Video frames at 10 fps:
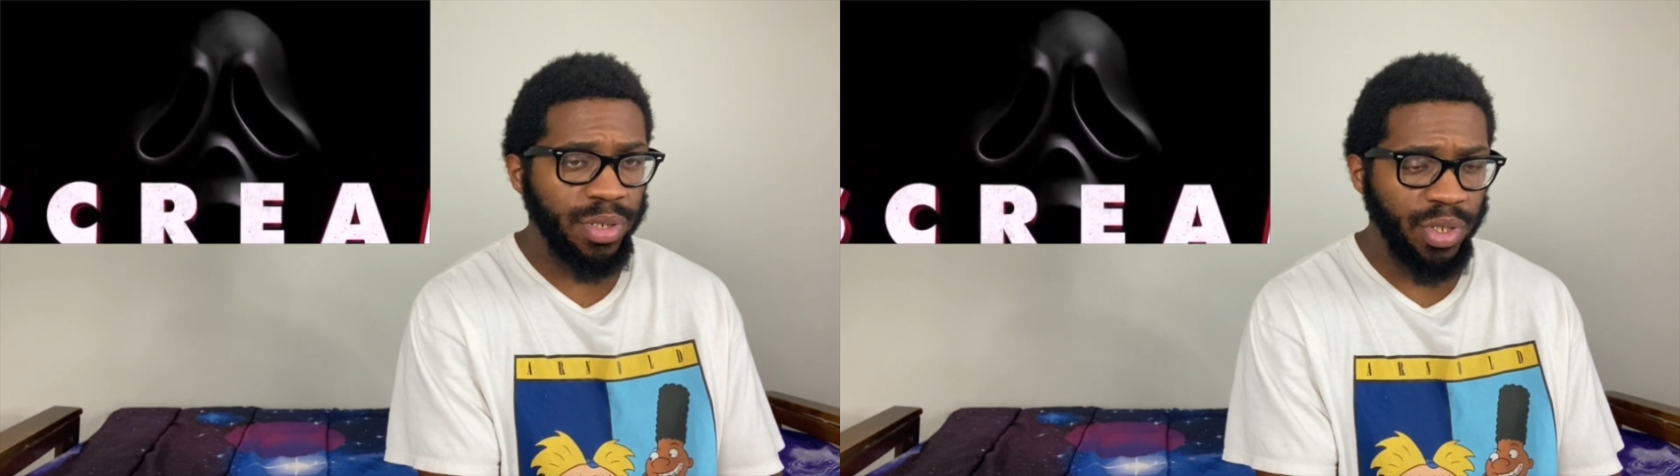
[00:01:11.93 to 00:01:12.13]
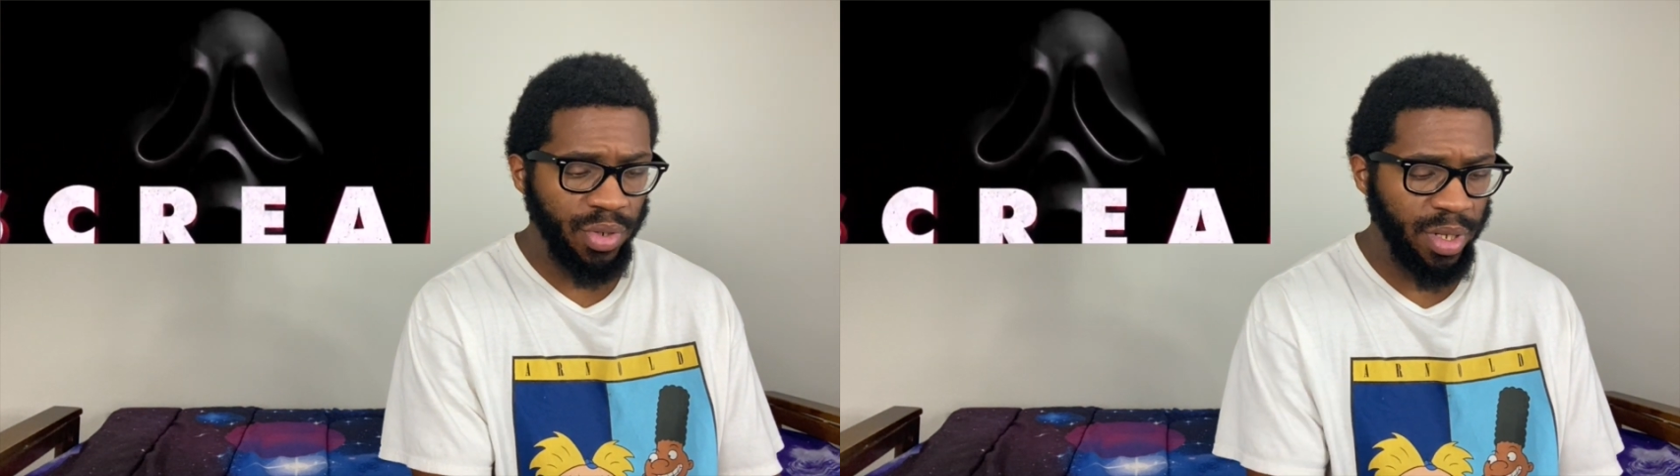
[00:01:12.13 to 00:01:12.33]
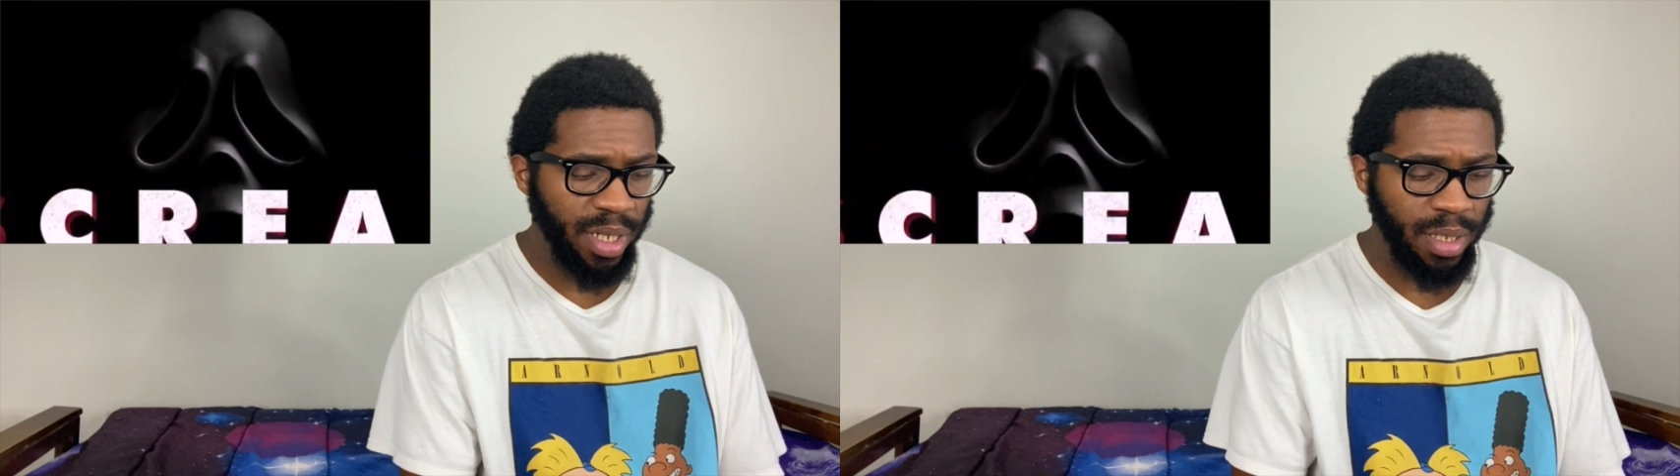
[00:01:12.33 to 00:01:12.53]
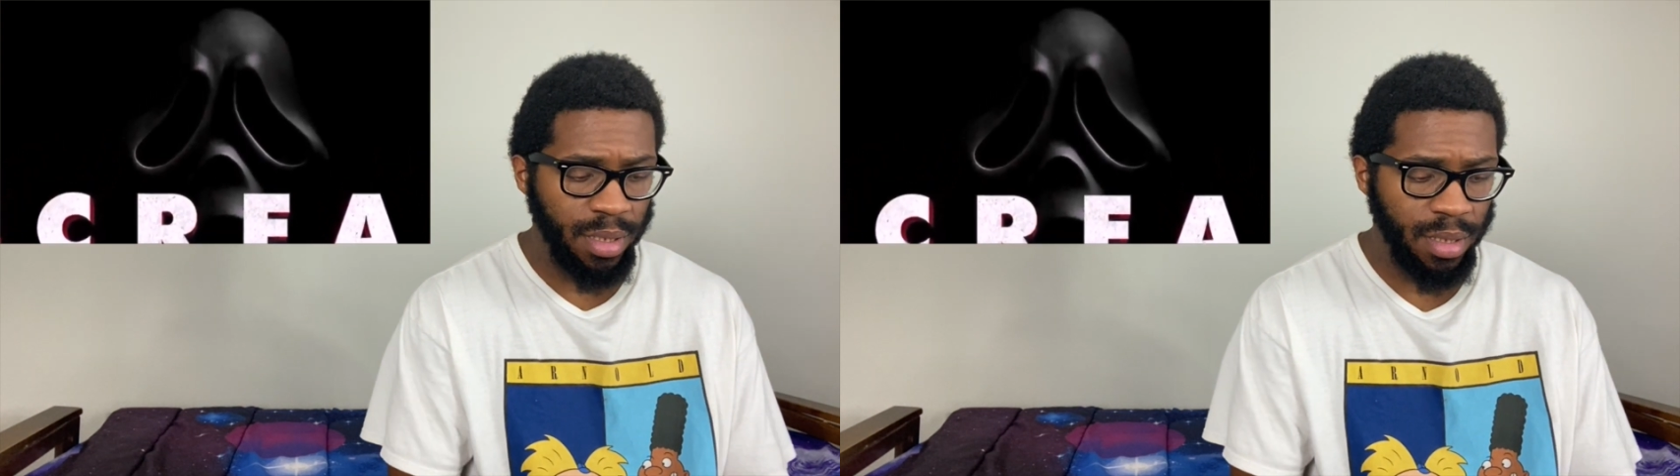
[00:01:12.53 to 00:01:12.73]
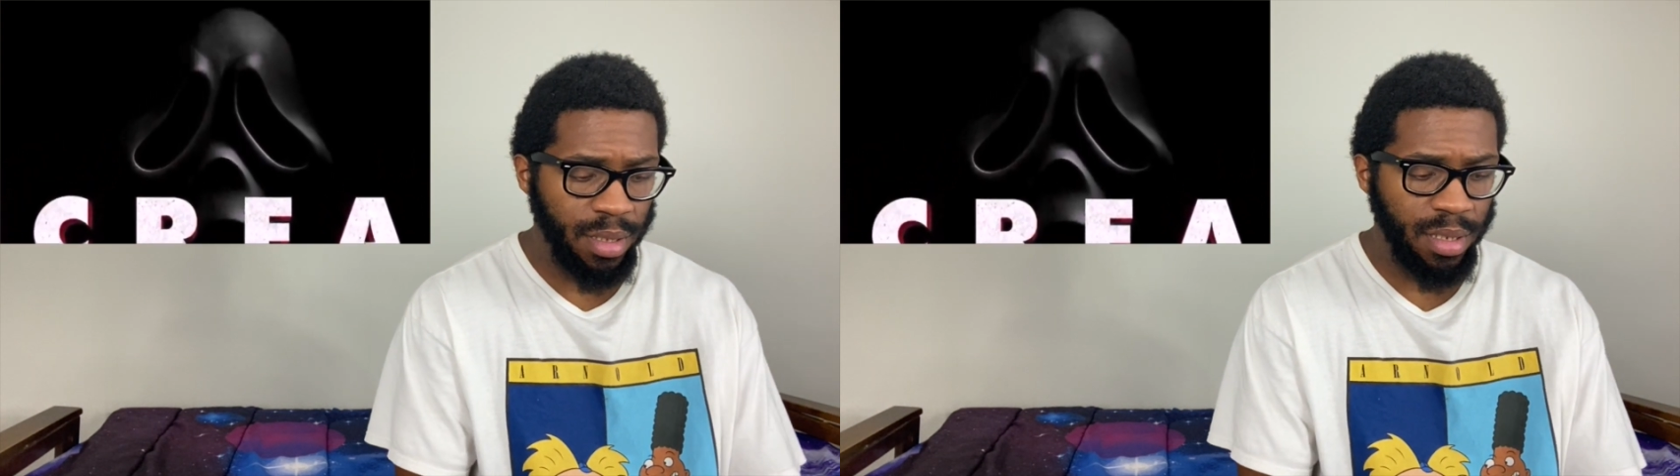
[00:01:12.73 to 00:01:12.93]
story.
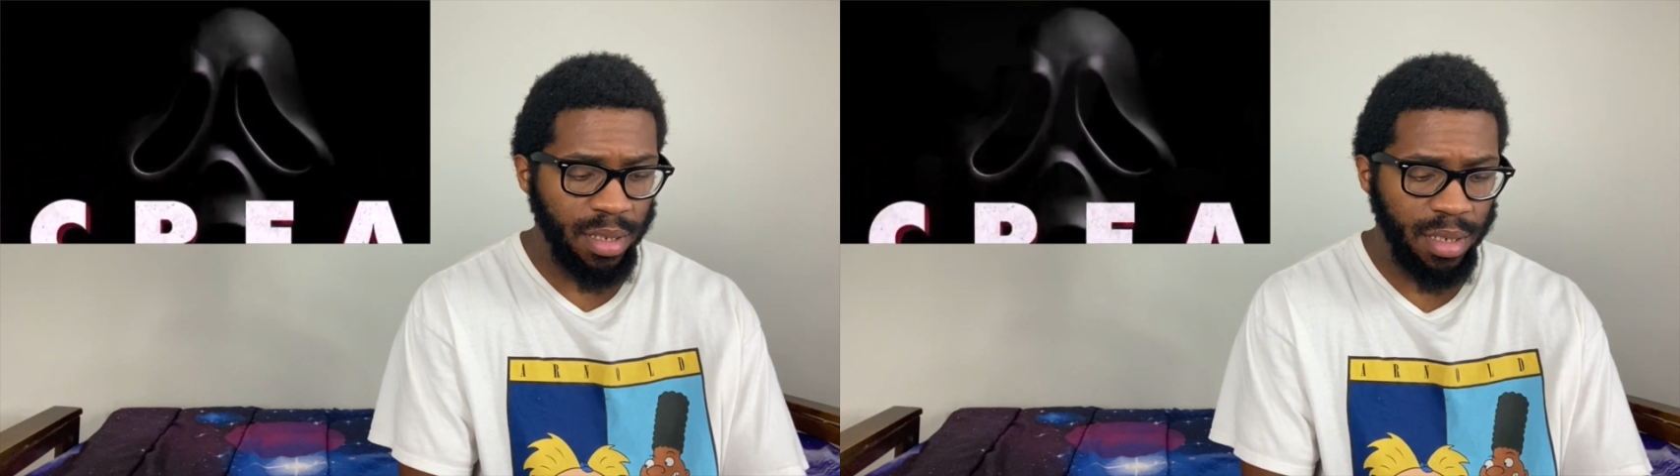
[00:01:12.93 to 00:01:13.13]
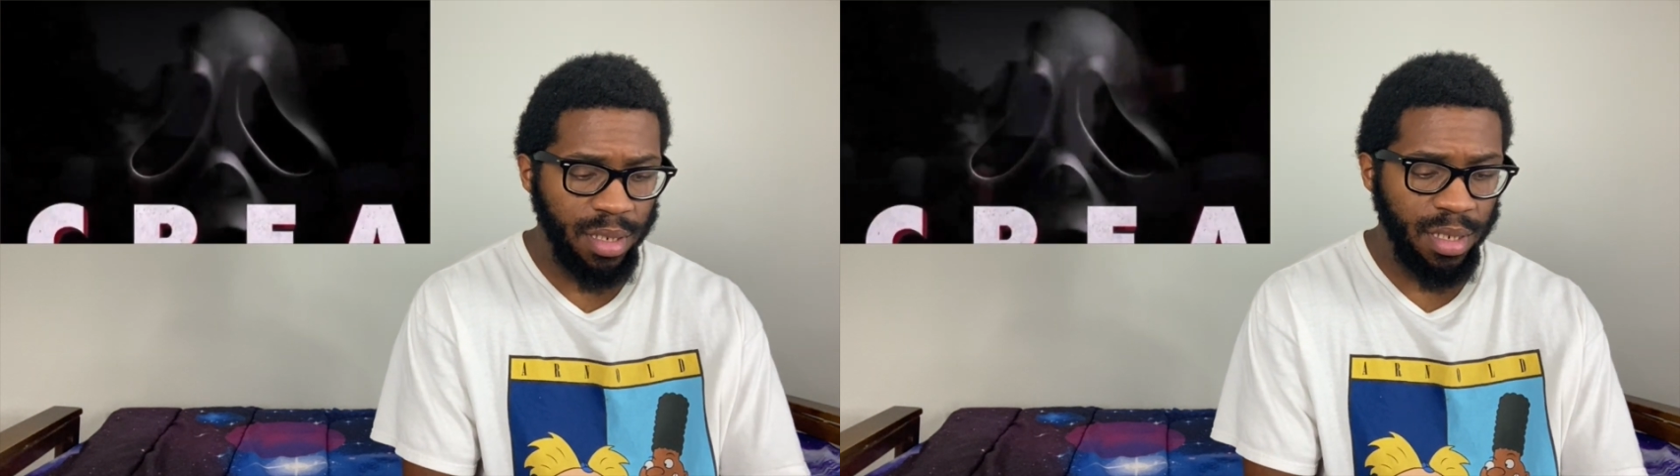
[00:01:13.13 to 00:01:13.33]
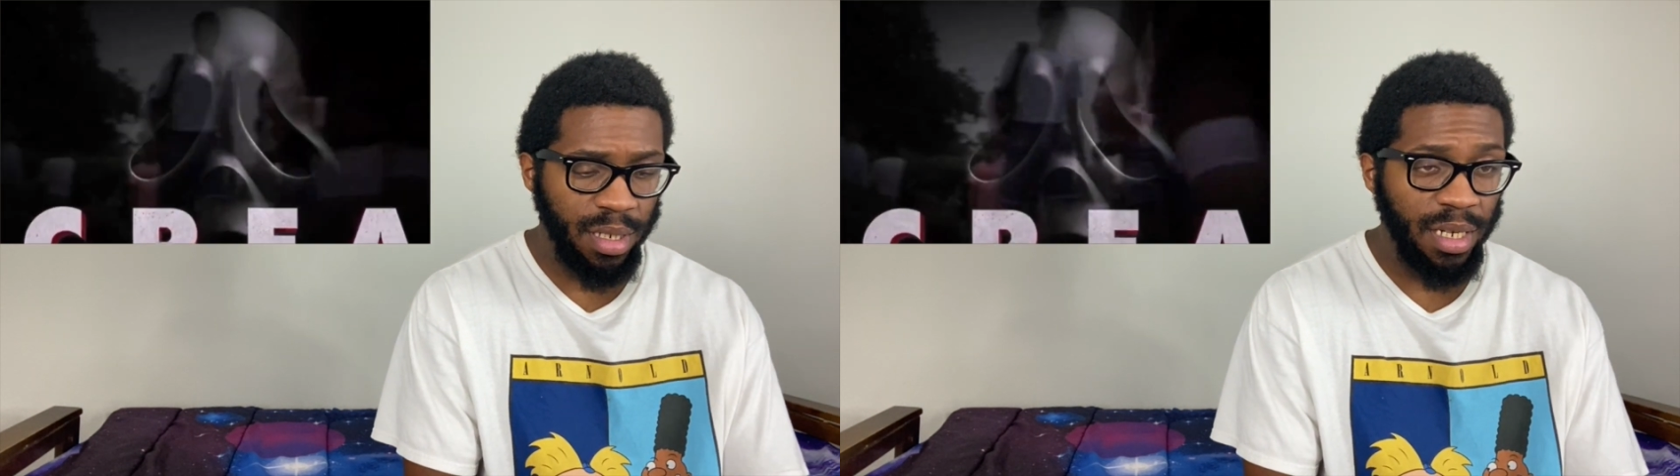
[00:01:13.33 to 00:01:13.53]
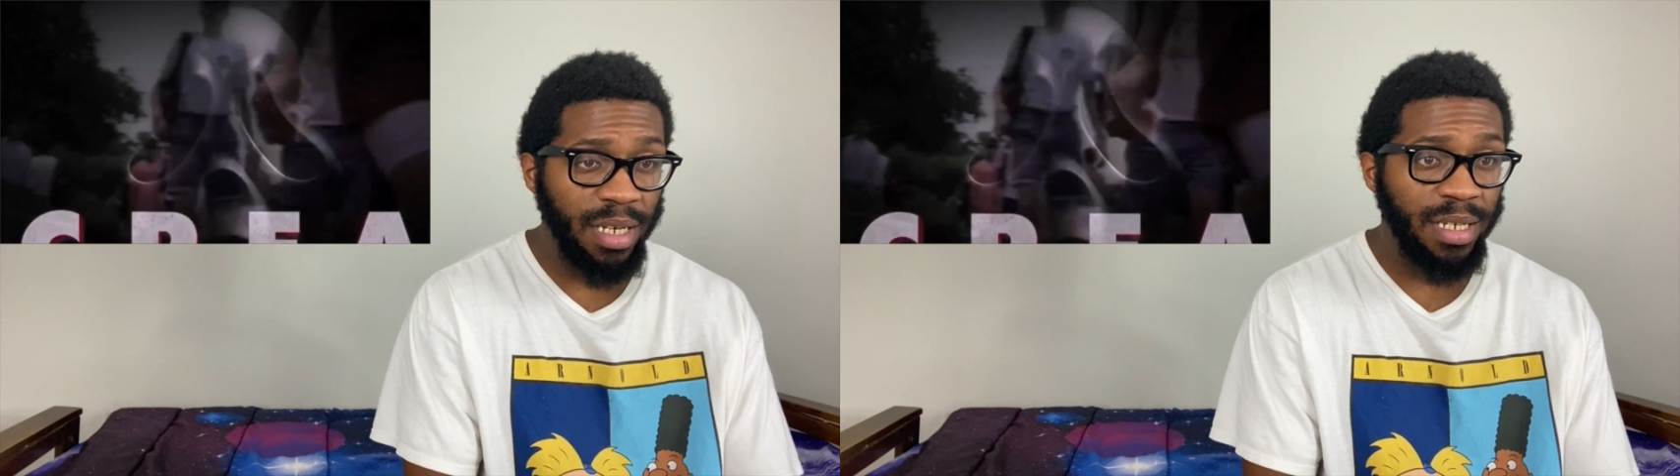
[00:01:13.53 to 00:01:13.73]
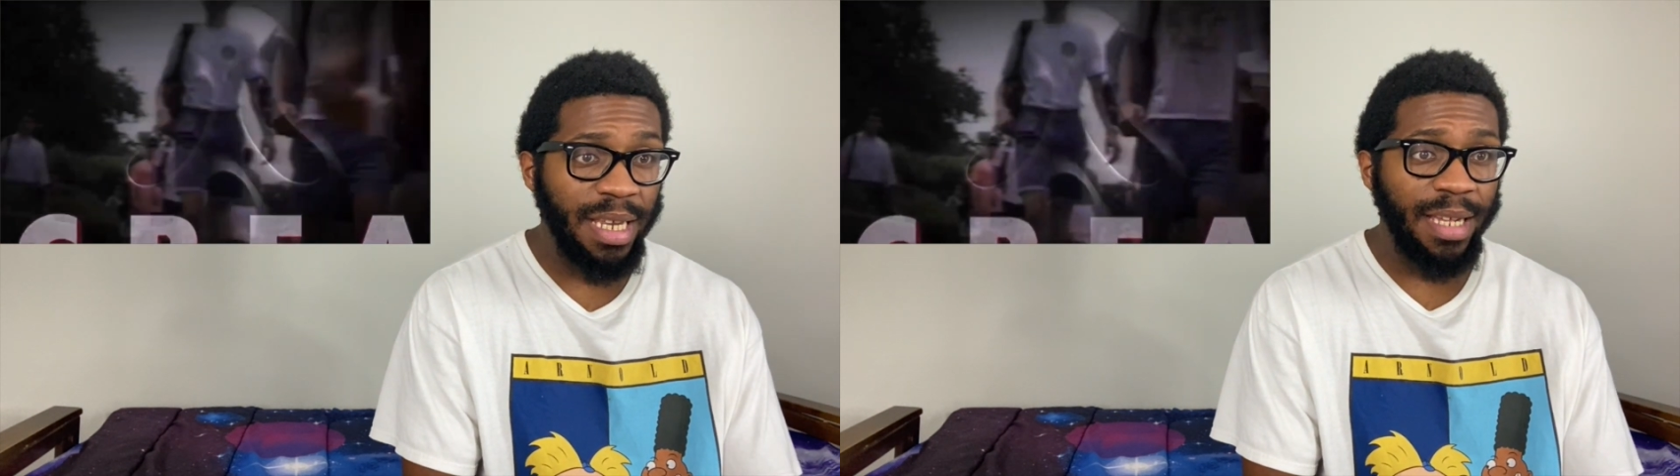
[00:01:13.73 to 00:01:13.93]

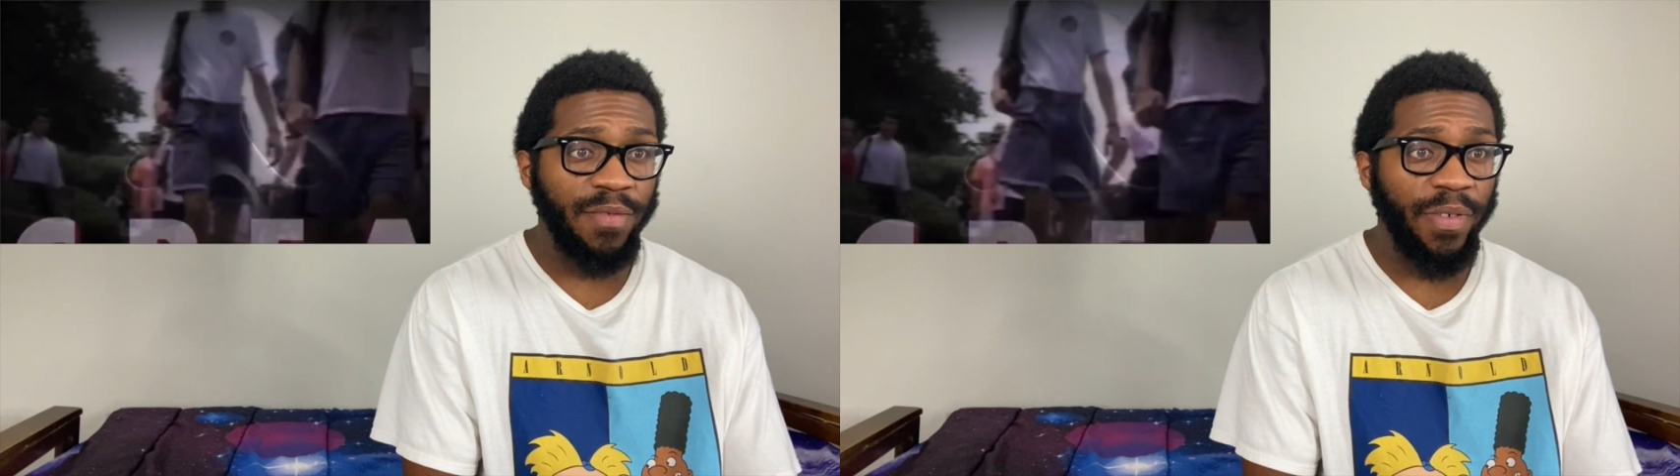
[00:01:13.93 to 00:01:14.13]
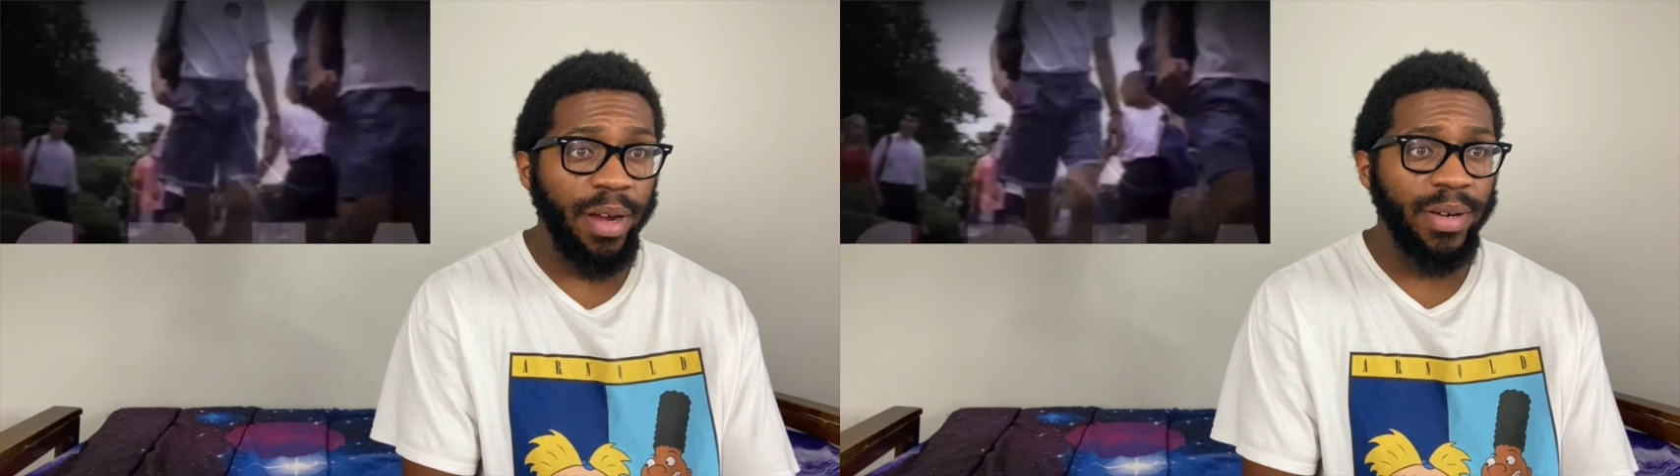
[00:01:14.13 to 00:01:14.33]
That's big.